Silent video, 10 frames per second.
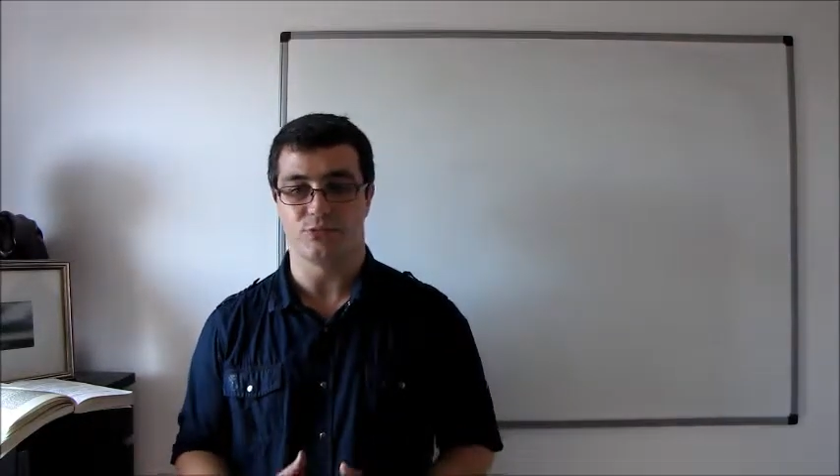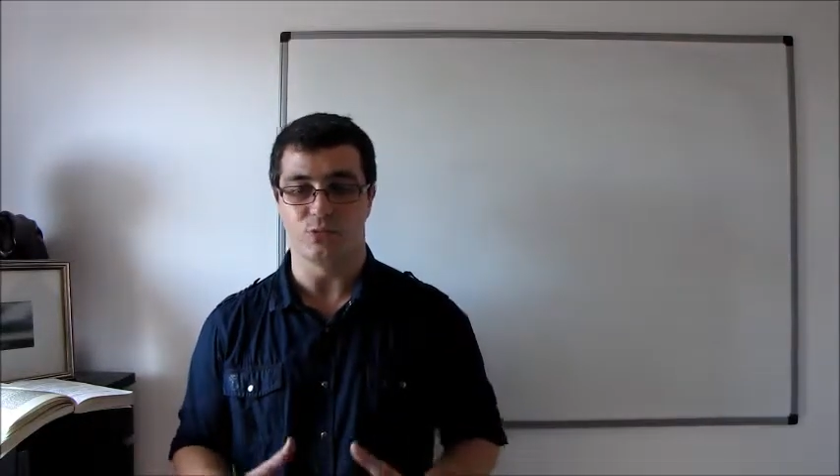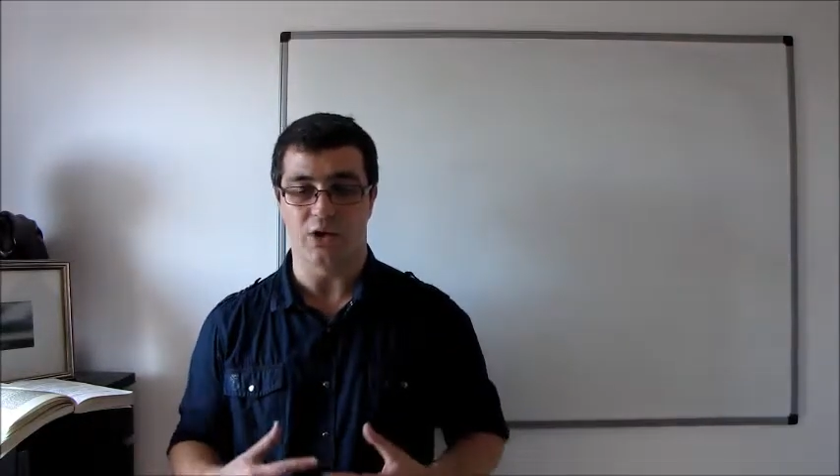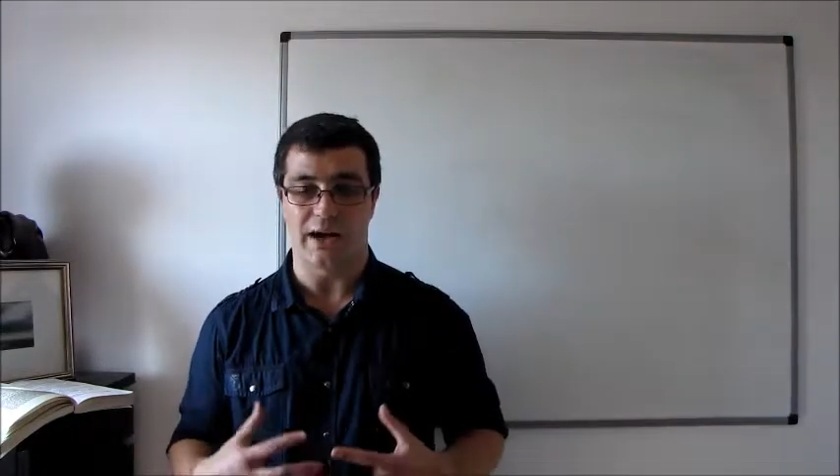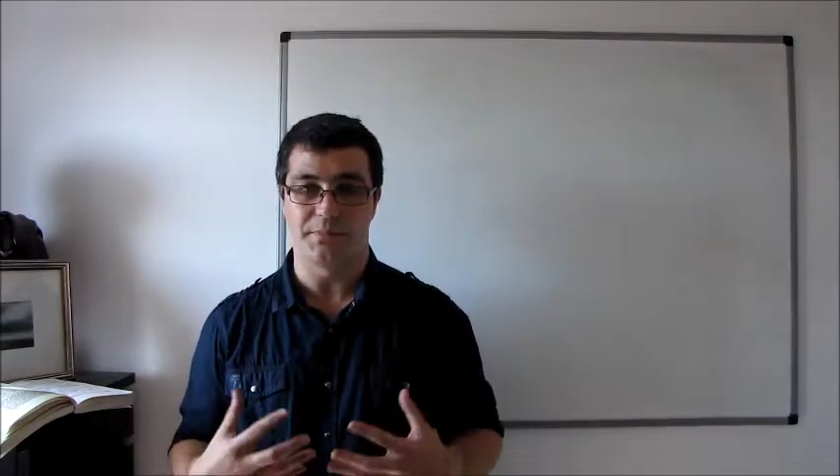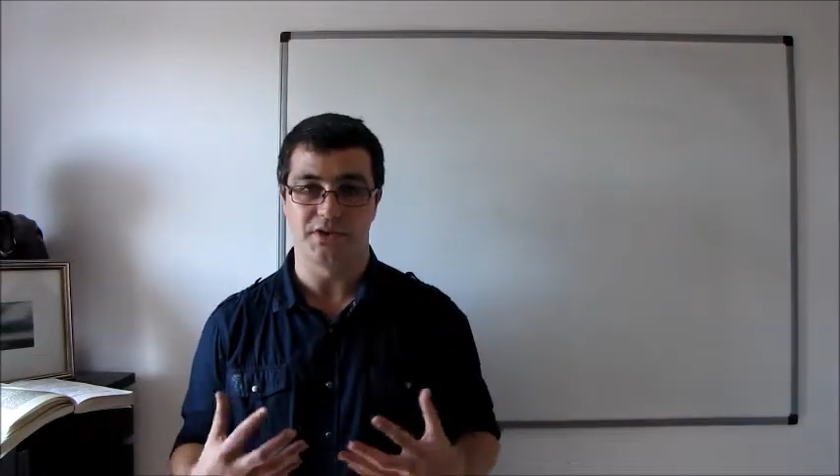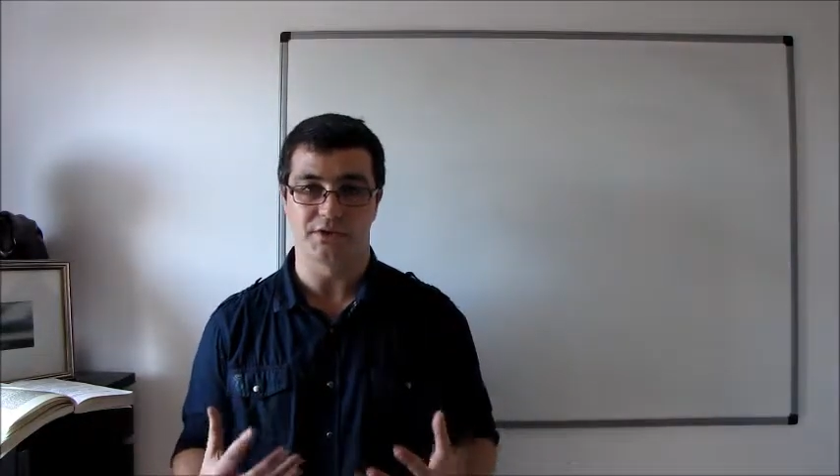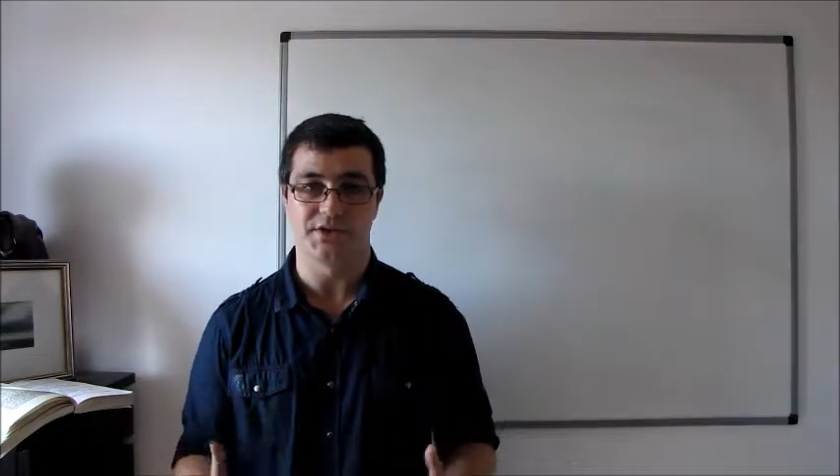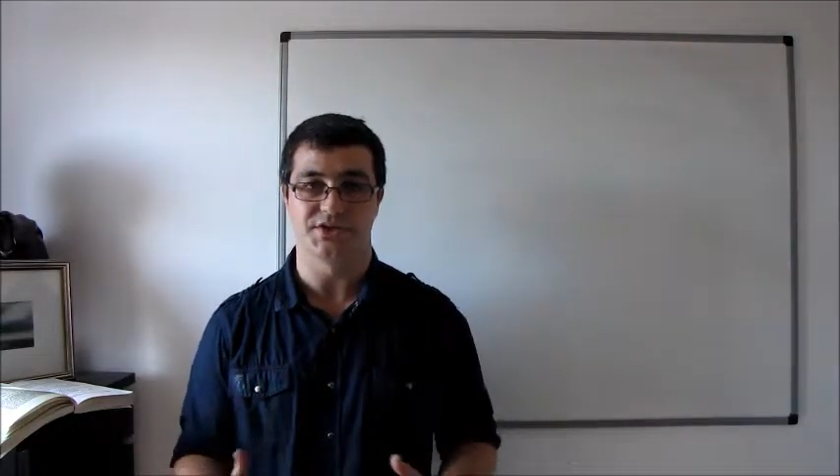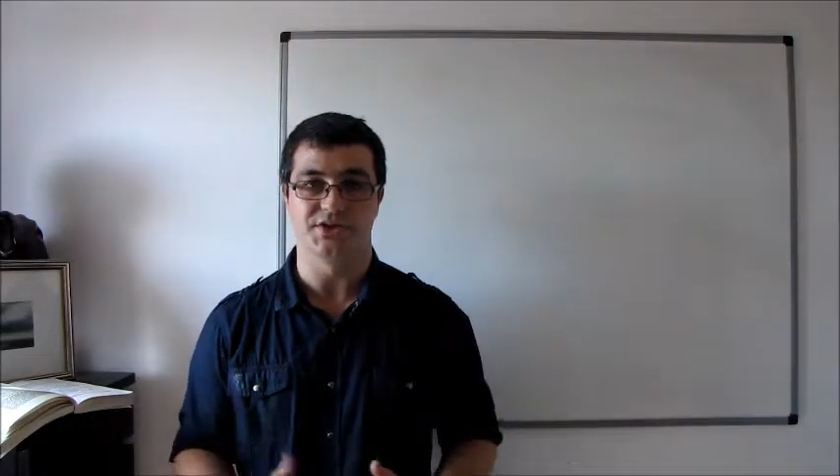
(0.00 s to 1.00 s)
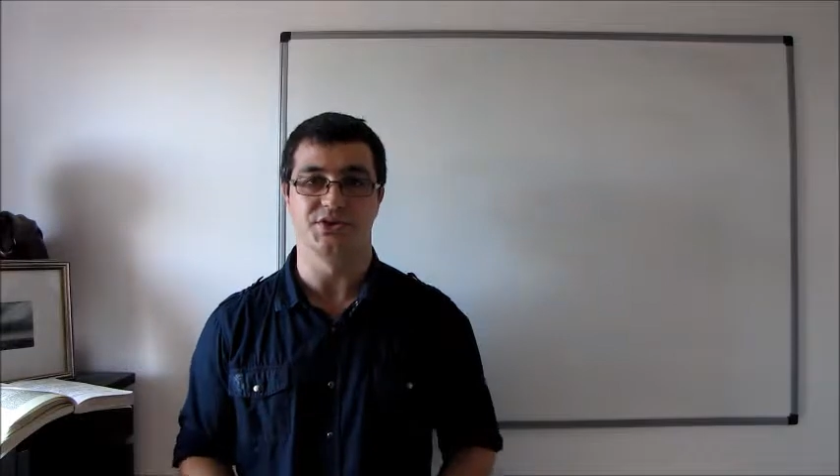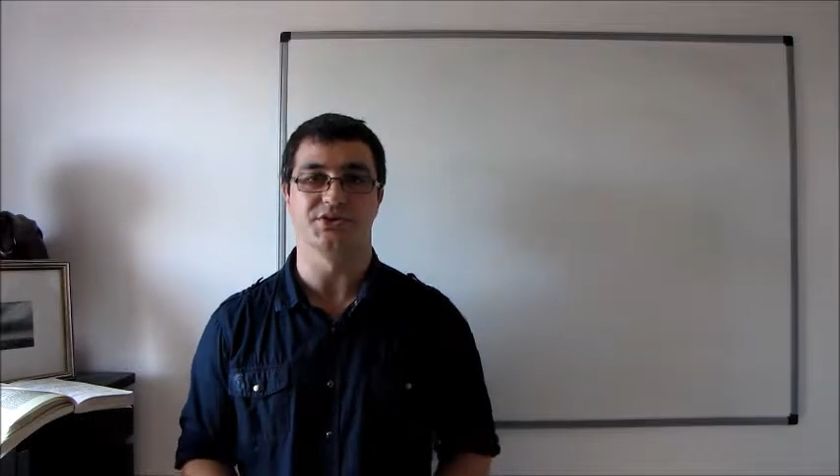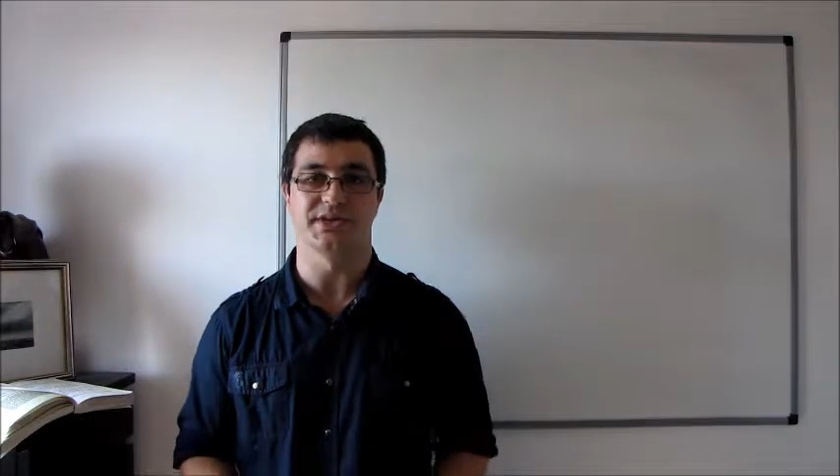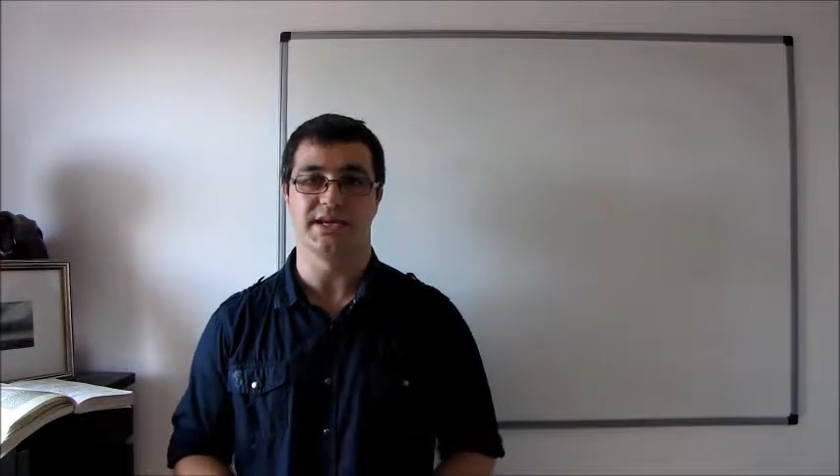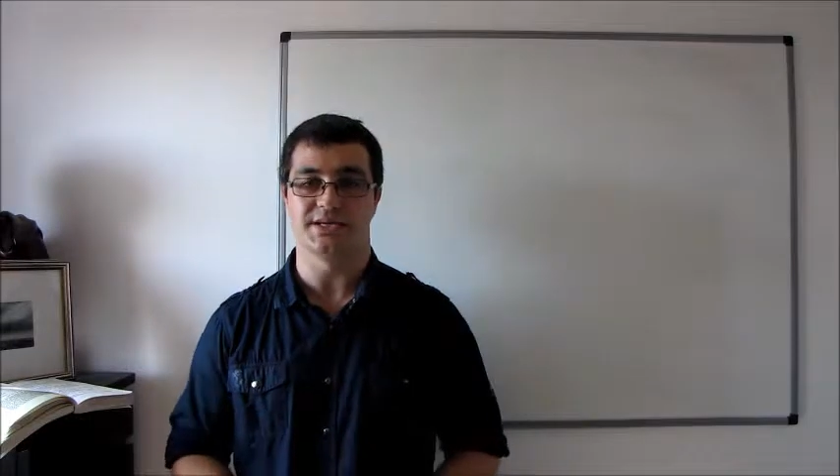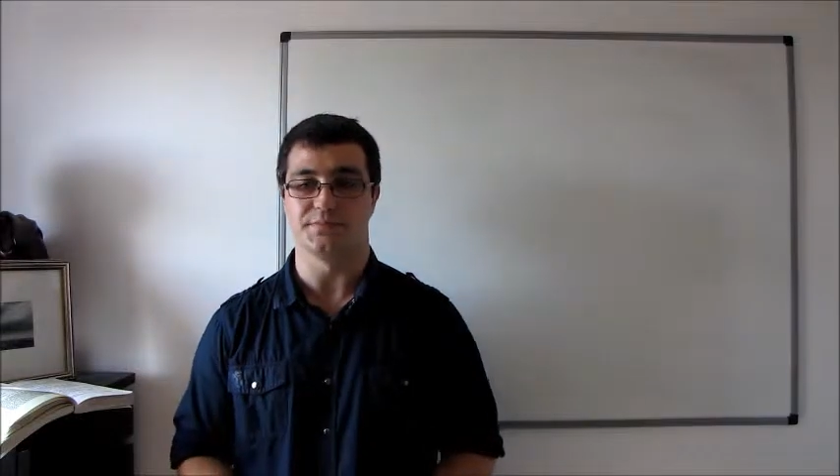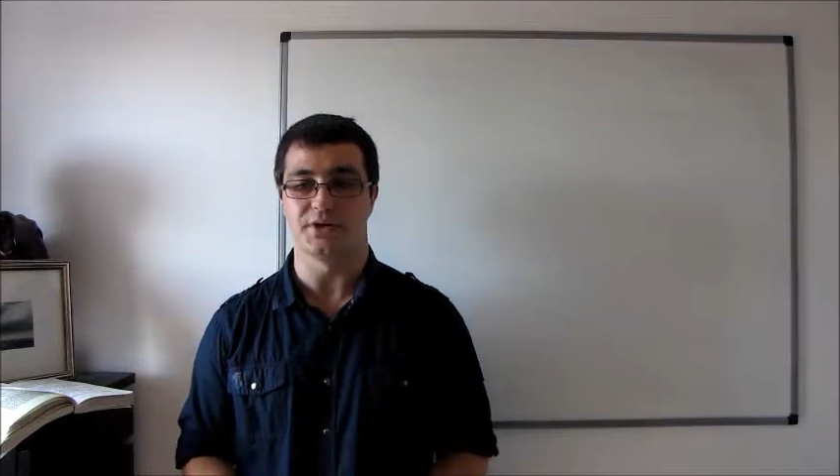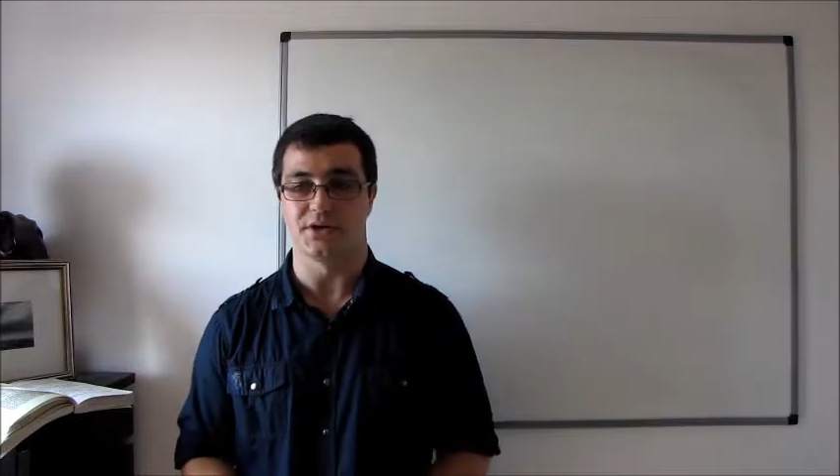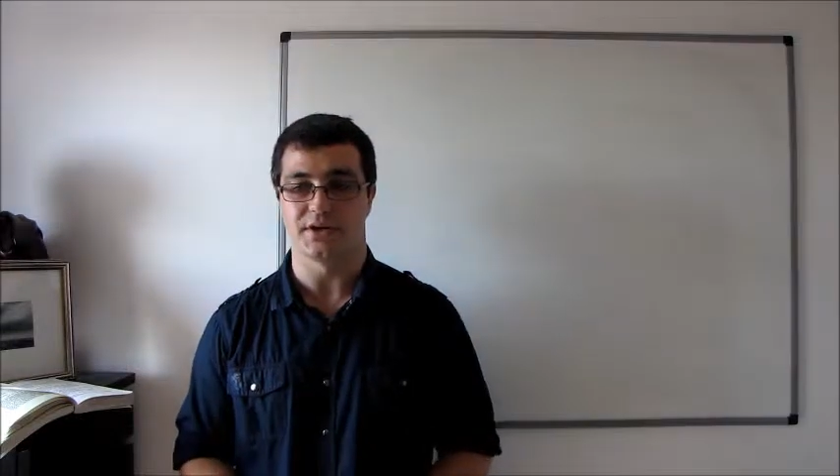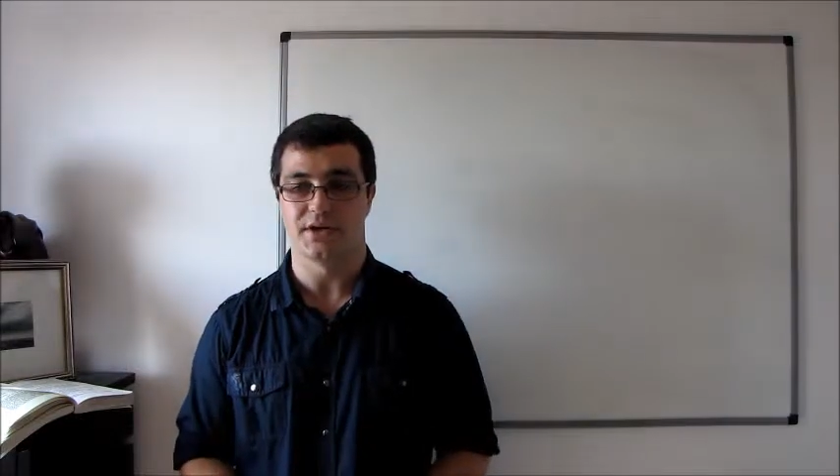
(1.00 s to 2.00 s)
what Apollonius does in his
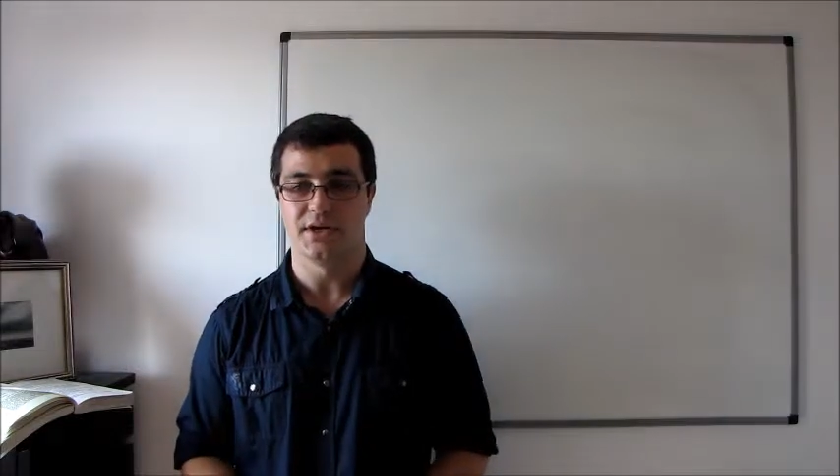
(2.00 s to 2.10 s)
book.